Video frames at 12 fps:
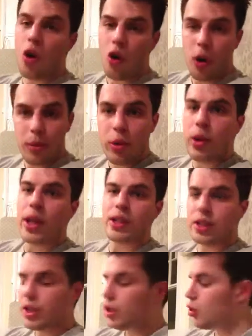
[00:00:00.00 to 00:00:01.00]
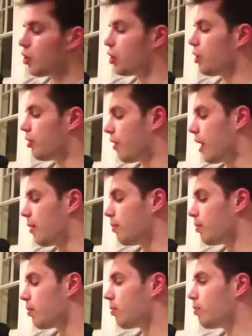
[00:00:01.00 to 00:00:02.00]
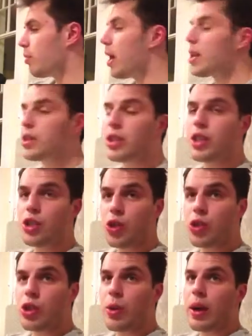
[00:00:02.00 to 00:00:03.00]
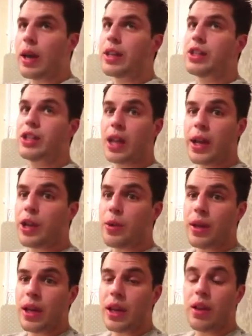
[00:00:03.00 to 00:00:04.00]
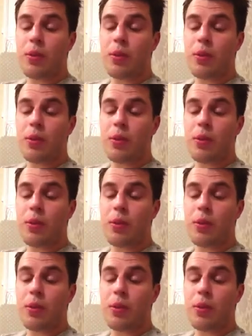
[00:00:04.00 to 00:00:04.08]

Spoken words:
I'm not an Anthony Joshua fan. Anthony Joshua is genuinely